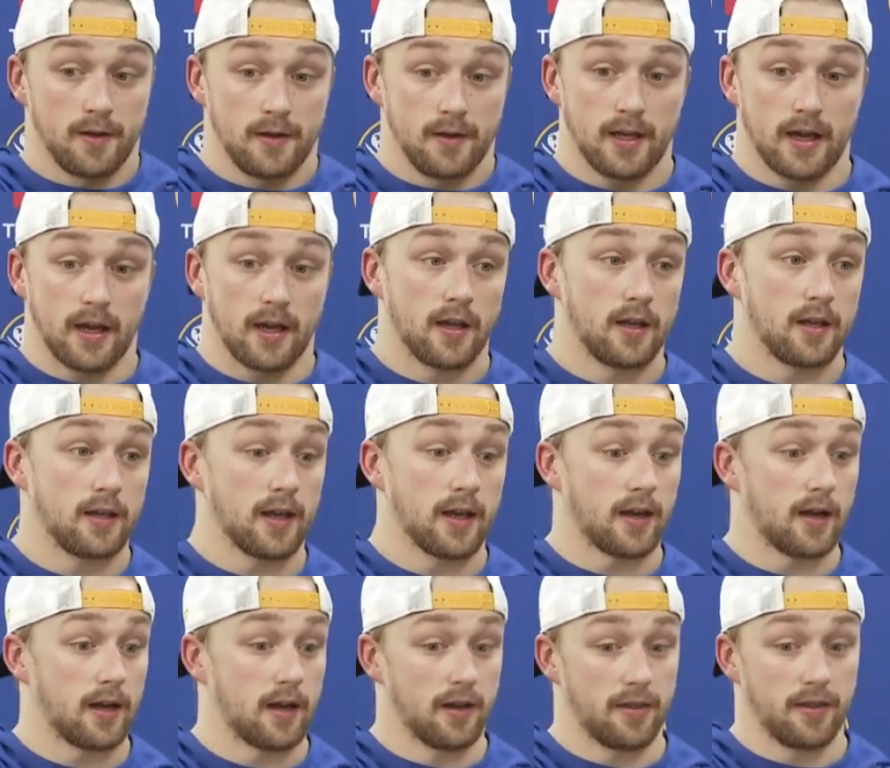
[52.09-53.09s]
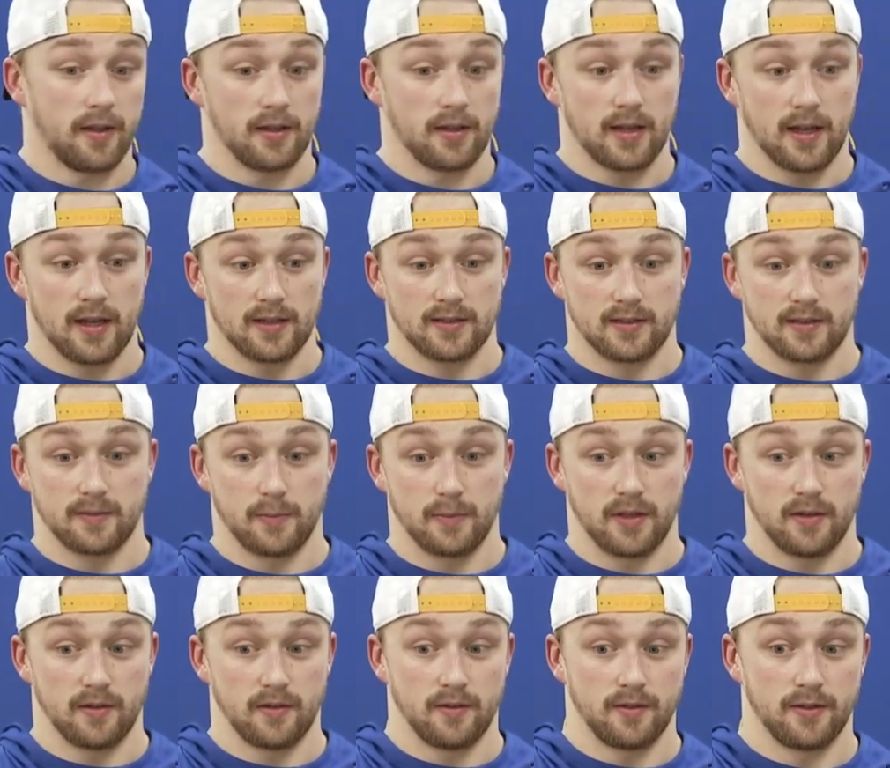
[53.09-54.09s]
Yeah, I think that's
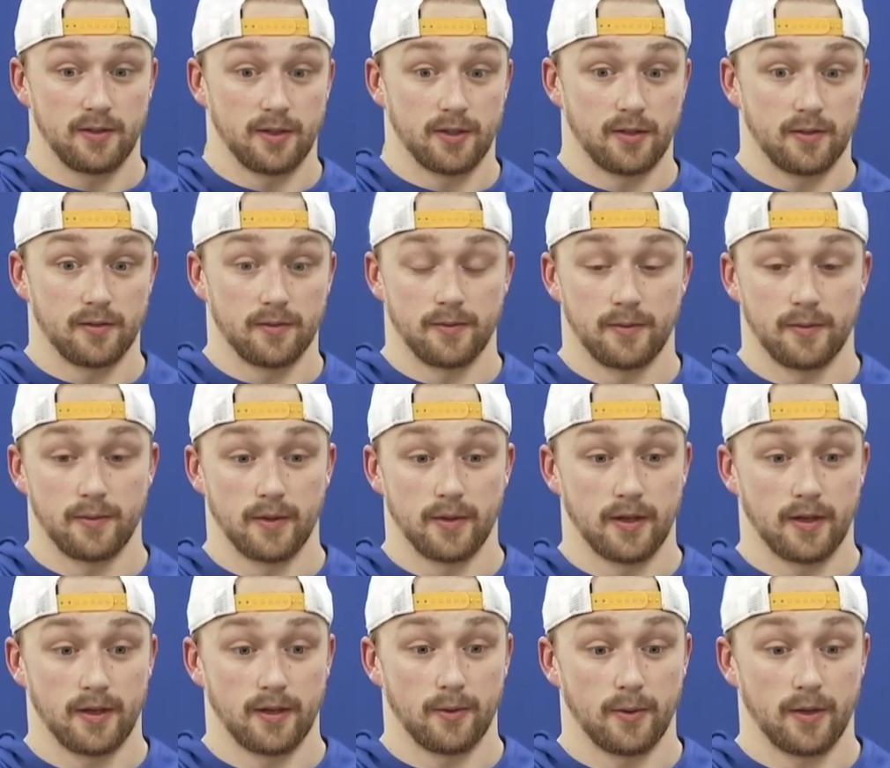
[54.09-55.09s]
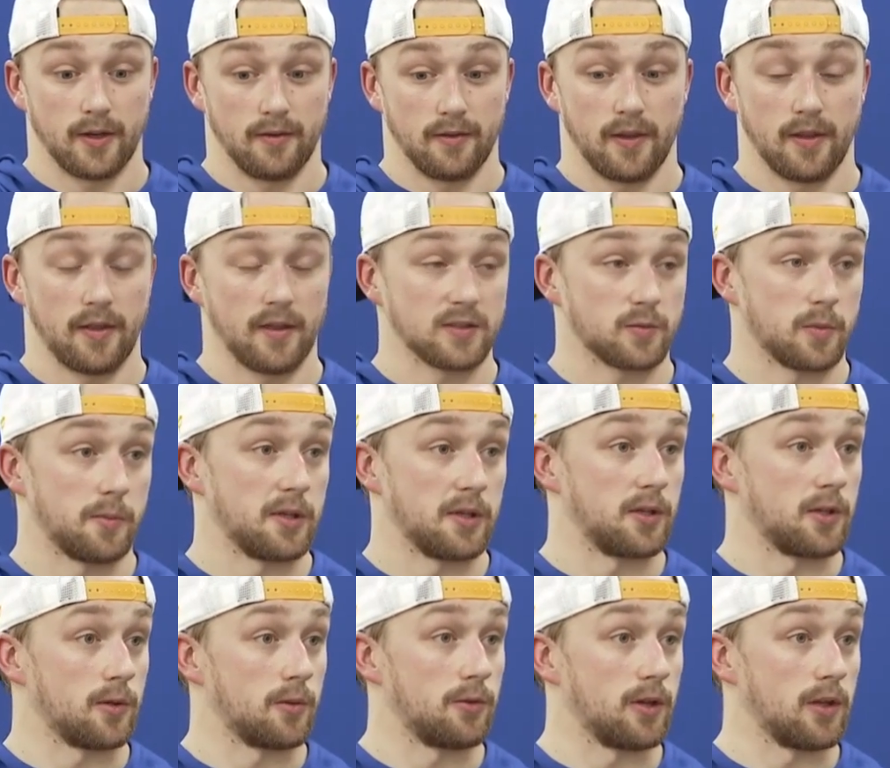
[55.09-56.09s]
been, one of the things we've been
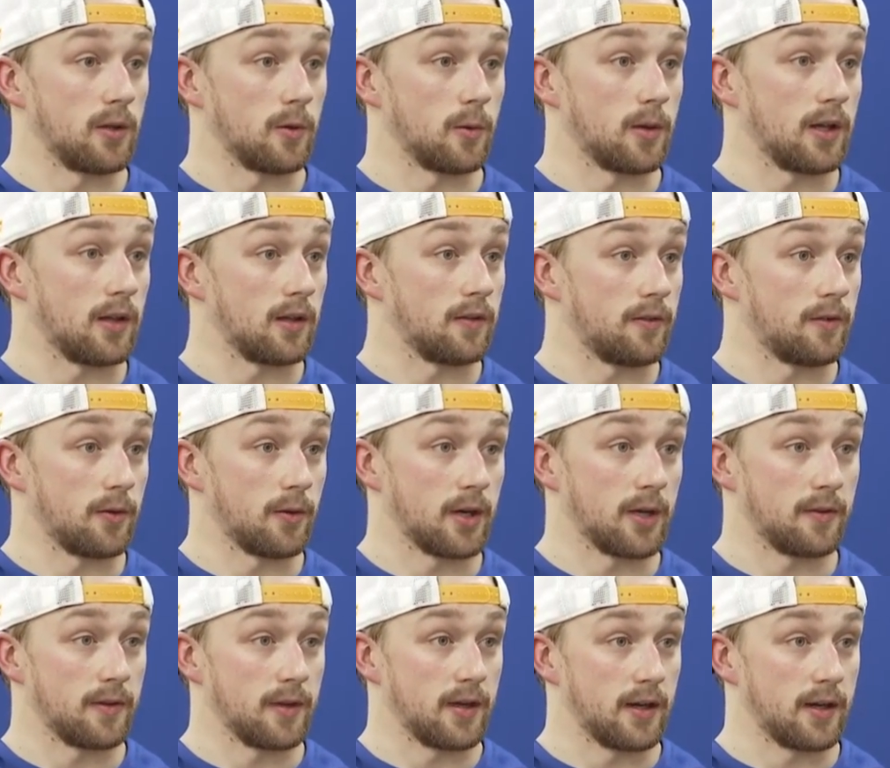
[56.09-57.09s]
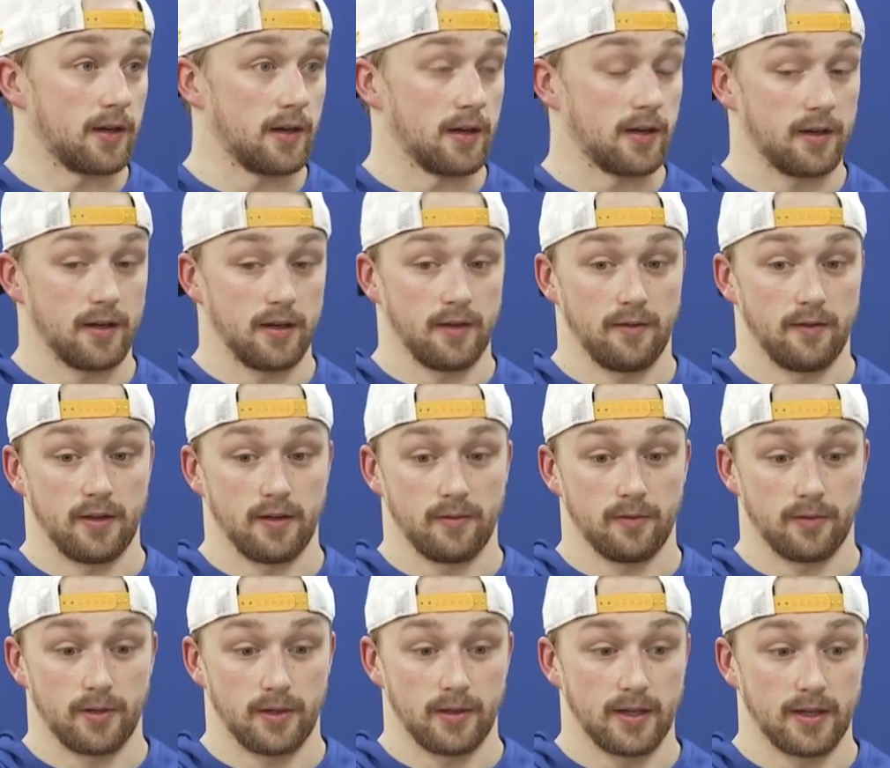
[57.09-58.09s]
doing really well throughout the year here. Even if
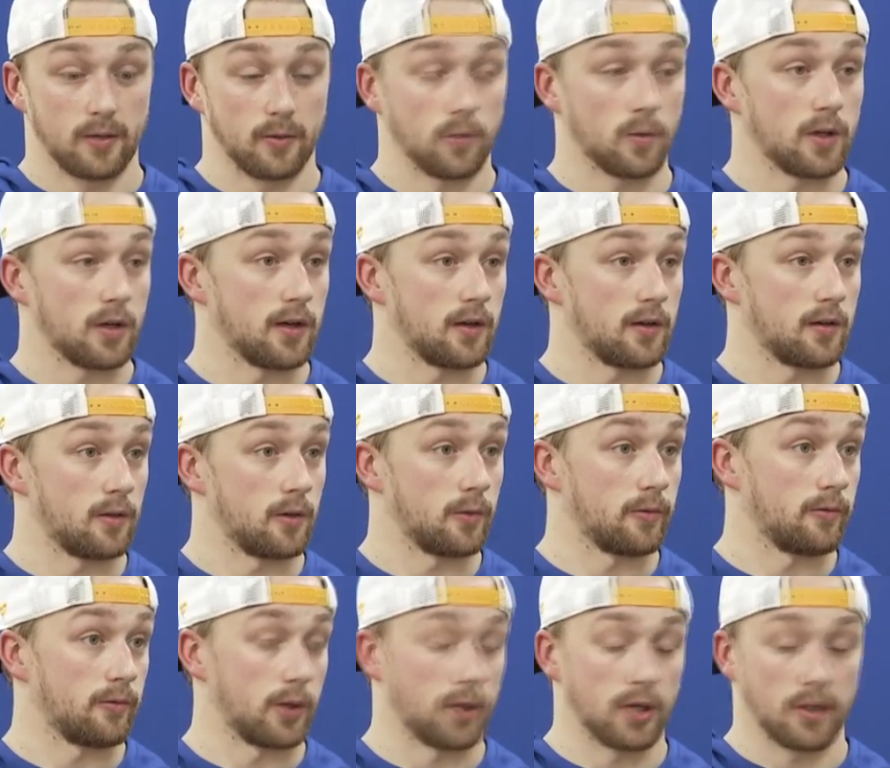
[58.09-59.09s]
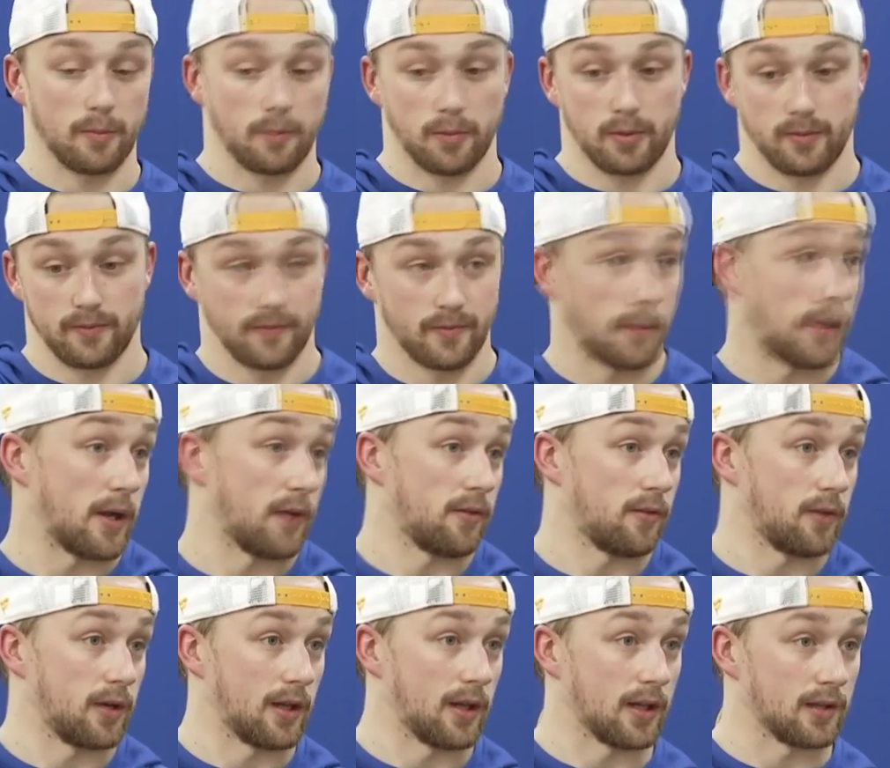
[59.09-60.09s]
we're down one or if we're up by
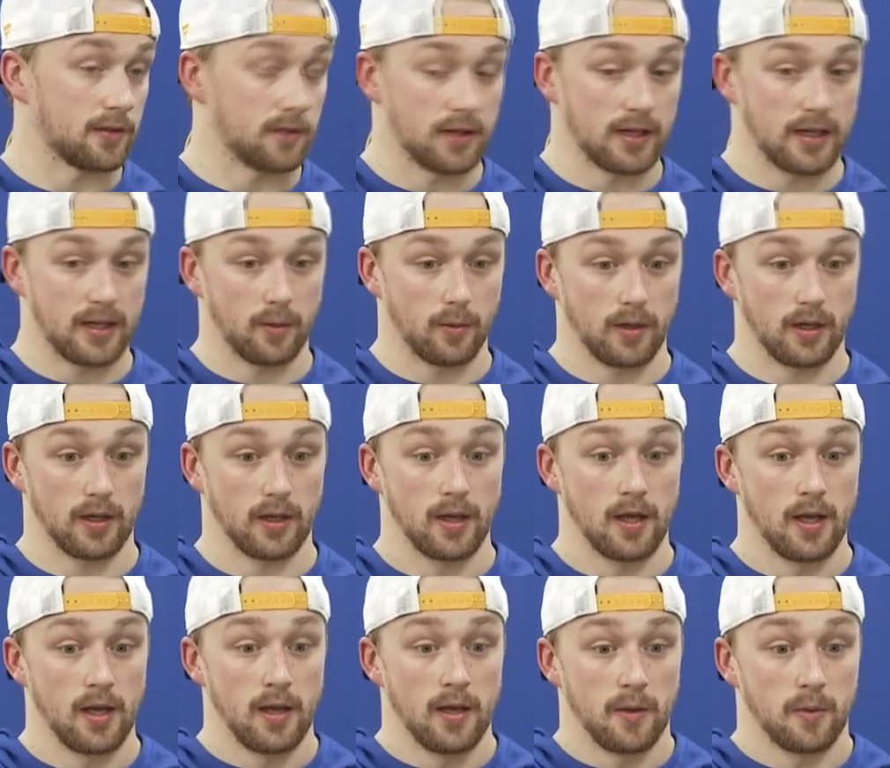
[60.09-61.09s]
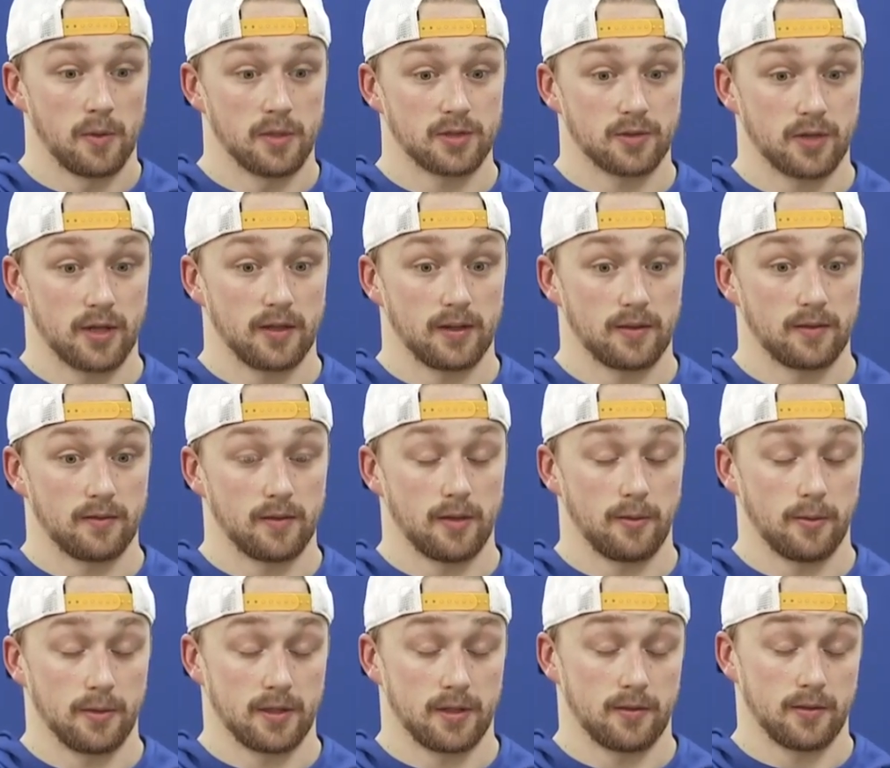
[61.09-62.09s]
three like today, we
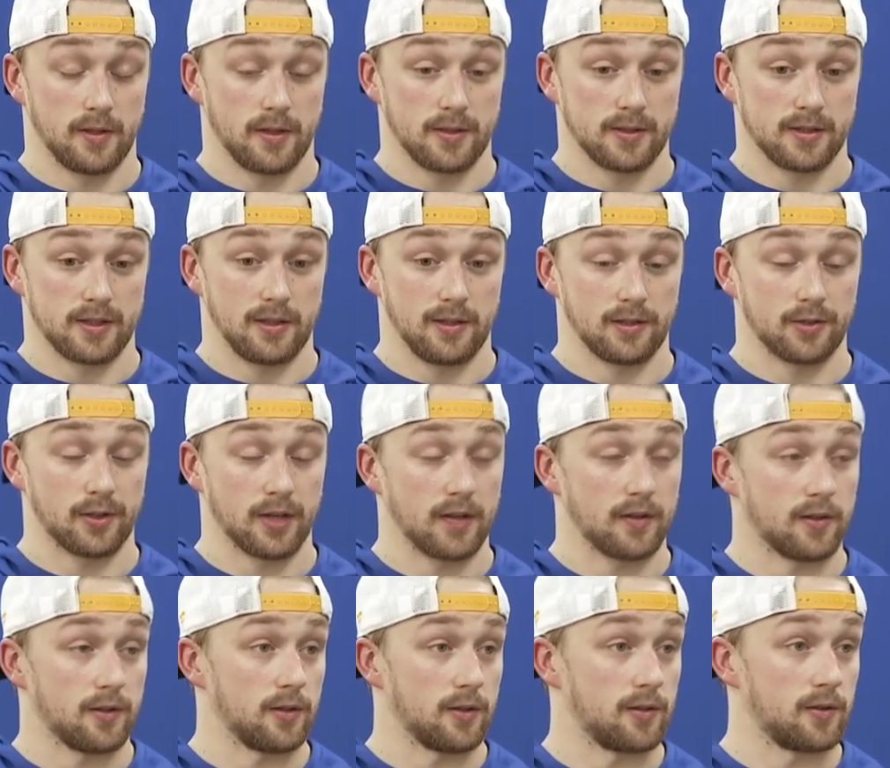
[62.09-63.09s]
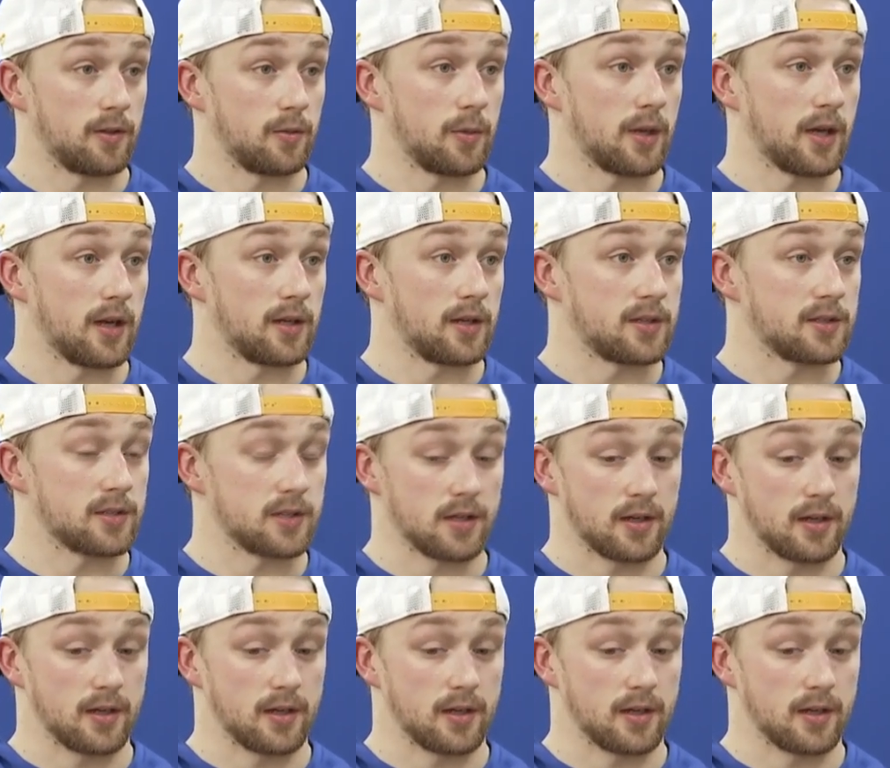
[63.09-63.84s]
still try to manage